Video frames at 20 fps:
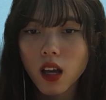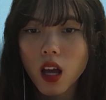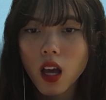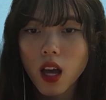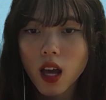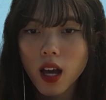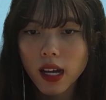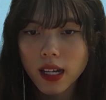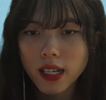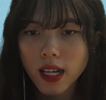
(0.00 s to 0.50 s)

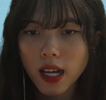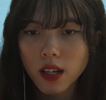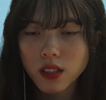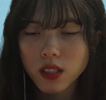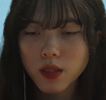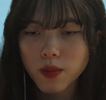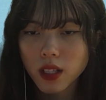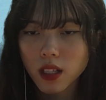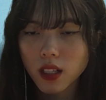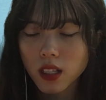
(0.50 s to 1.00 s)

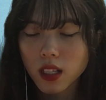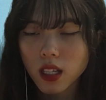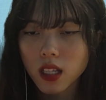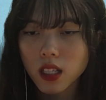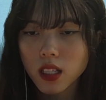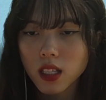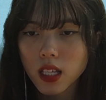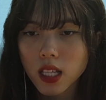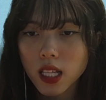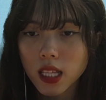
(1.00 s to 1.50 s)
accountability
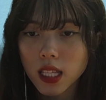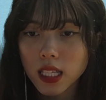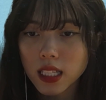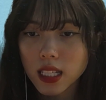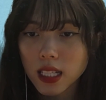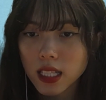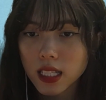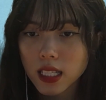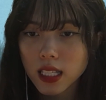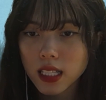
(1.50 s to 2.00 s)
in
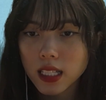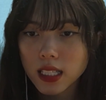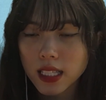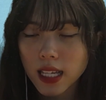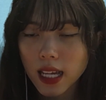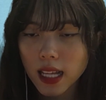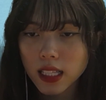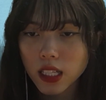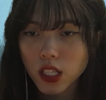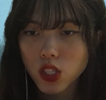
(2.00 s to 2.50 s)

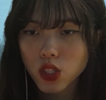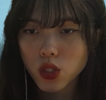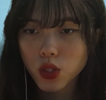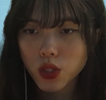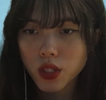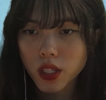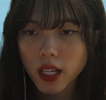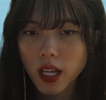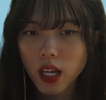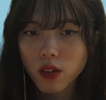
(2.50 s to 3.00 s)
deadly
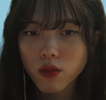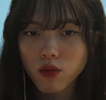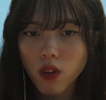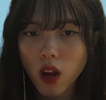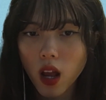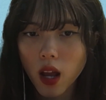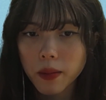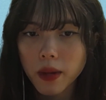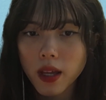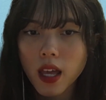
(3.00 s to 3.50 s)
shooting at
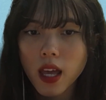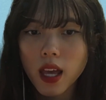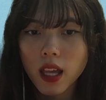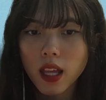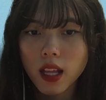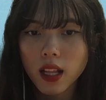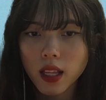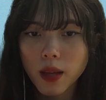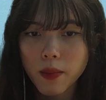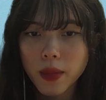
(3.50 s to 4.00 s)
Robb
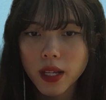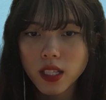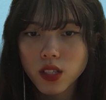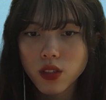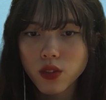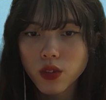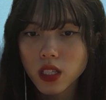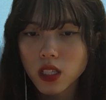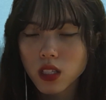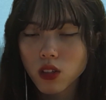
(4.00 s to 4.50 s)

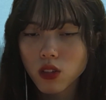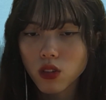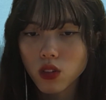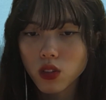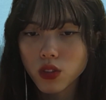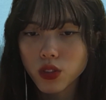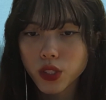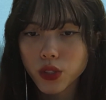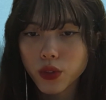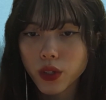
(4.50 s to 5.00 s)
Elementary
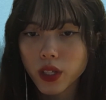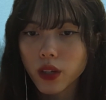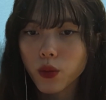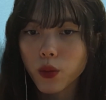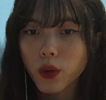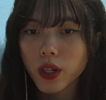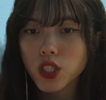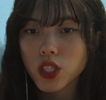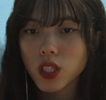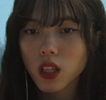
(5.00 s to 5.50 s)
School, during
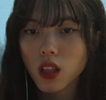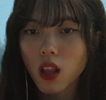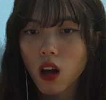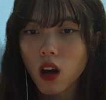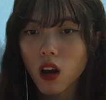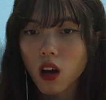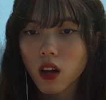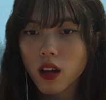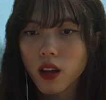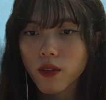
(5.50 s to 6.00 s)
which
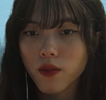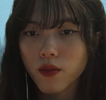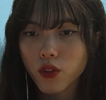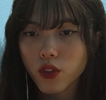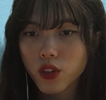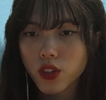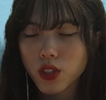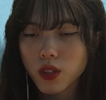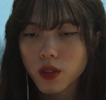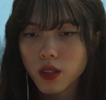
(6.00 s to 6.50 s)
law
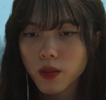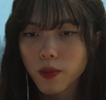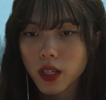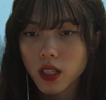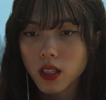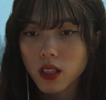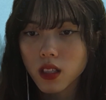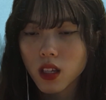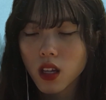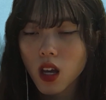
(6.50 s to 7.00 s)

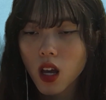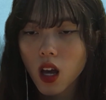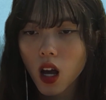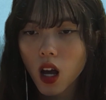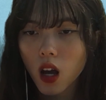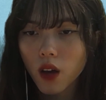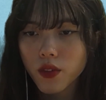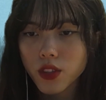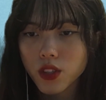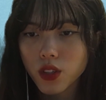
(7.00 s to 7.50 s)
enforcement
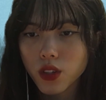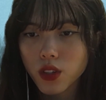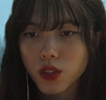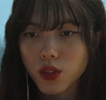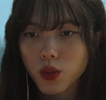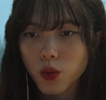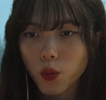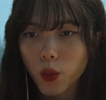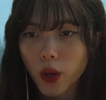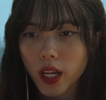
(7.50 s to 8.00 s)

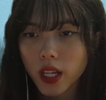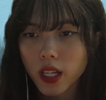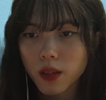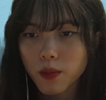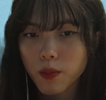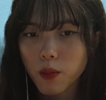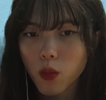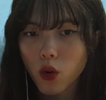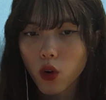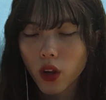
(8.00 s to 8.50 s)
officers
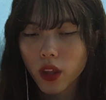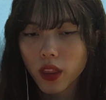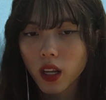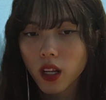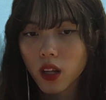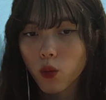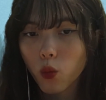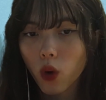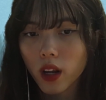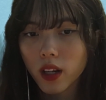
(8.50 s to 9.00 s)
waited more than
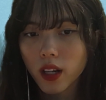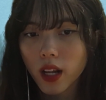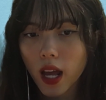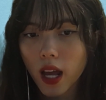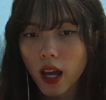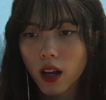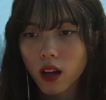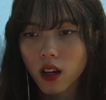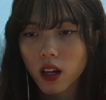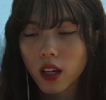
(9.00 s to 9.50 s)

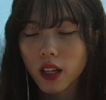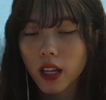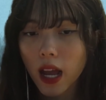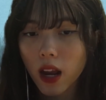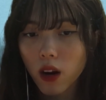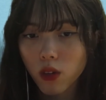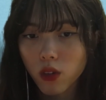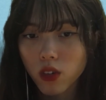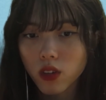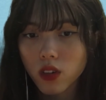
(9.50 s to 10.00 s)
an
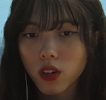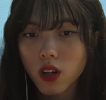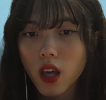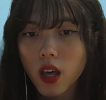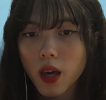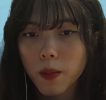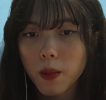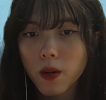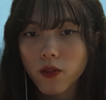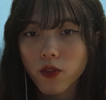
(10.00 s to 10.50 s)
hour
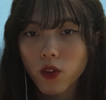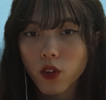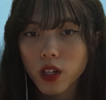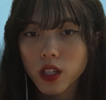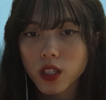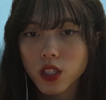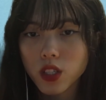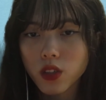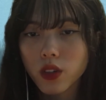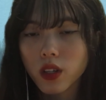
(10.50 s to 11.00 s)
before
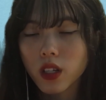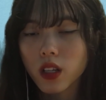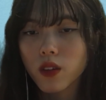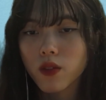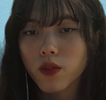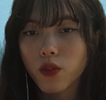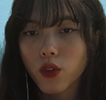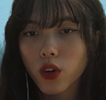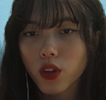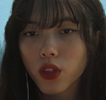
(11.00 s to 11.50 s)
entering a
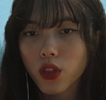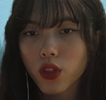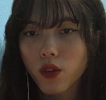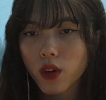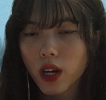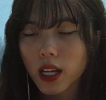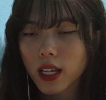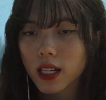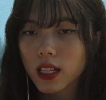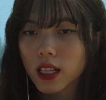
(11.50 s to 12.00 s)
4th
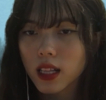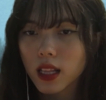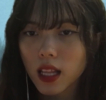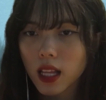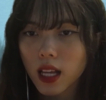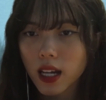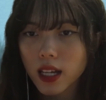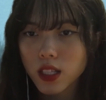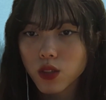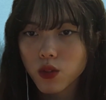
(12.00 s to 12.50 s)
grade
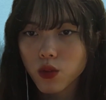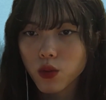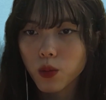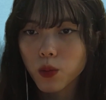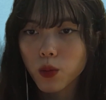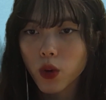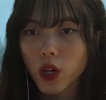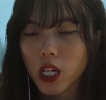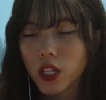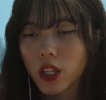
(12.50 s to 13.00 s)
classroom
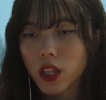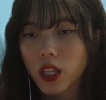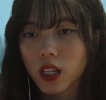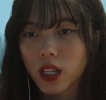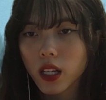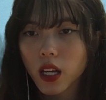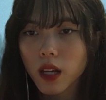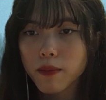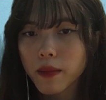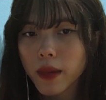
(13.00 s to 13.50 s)
where the
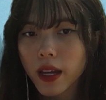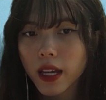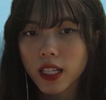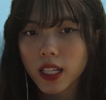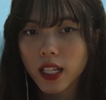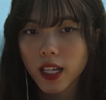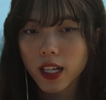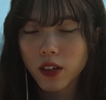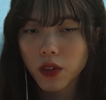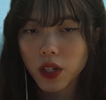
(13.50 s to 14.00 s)
gunman
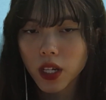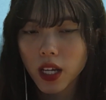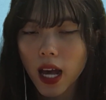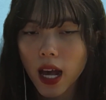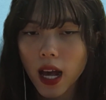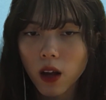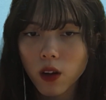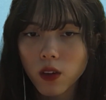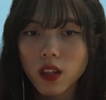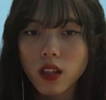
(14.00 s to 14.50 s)
carried
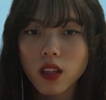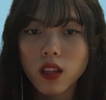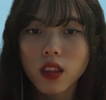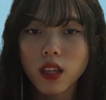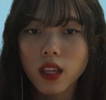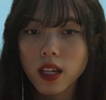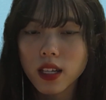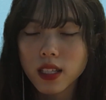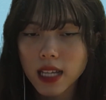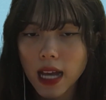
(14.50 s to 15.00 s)
out
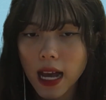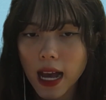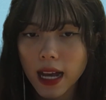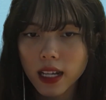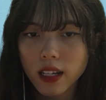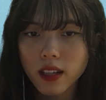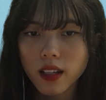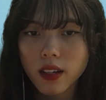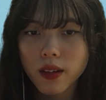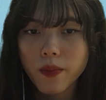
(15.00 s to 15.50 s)
the
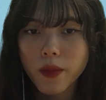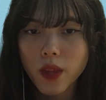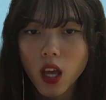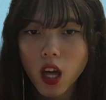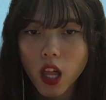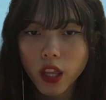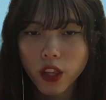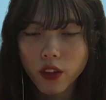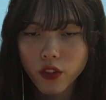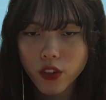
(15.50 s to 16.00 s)
attack.
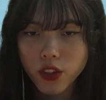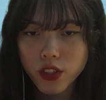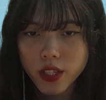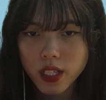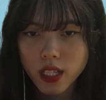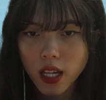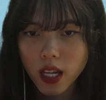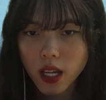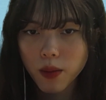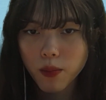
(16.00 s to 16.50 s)
The first
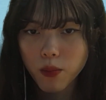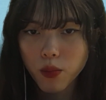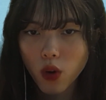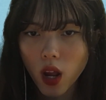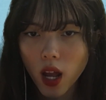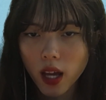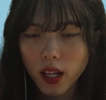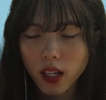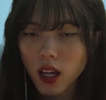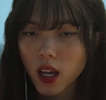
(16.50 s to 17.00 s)
day
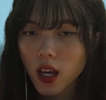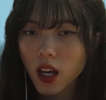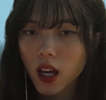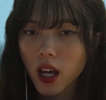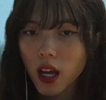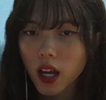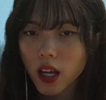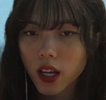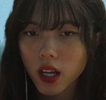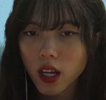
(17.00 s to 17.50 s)
brought
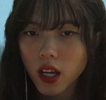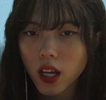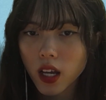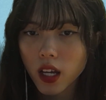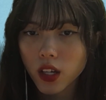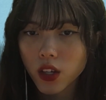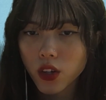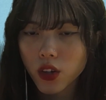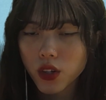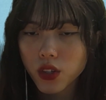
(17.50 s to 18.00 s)

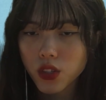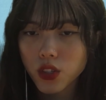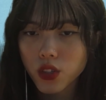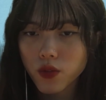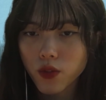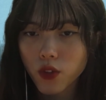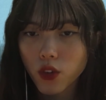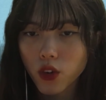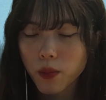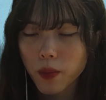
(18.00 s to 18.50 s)
anguish
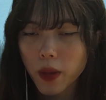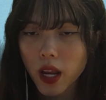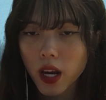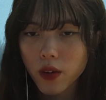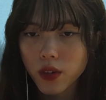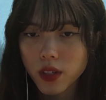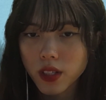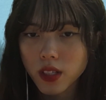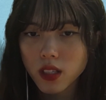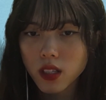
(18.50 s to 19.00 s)
for
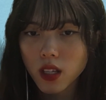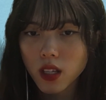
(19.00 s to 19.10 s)
parents